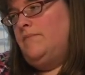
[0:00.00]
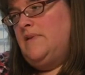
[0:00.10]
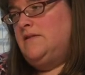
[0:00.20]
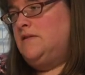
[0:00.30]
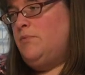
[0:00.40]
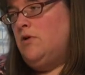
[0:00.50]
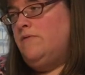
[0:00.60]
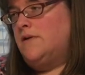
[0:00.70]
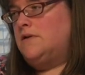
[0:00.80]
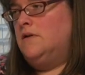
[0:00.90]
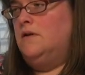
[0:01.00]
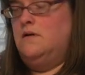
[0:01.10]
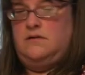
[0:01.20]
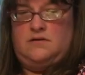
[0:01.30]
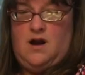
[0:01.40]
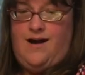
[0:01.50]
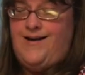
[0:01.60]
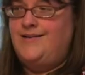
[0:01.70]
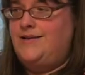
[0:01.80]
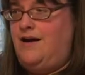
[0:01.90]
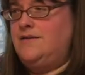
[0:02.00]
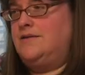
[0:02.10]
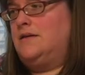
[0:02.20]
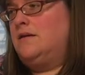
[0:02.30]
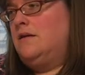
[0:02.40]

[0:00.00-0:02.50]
This is perfect, non-toxic.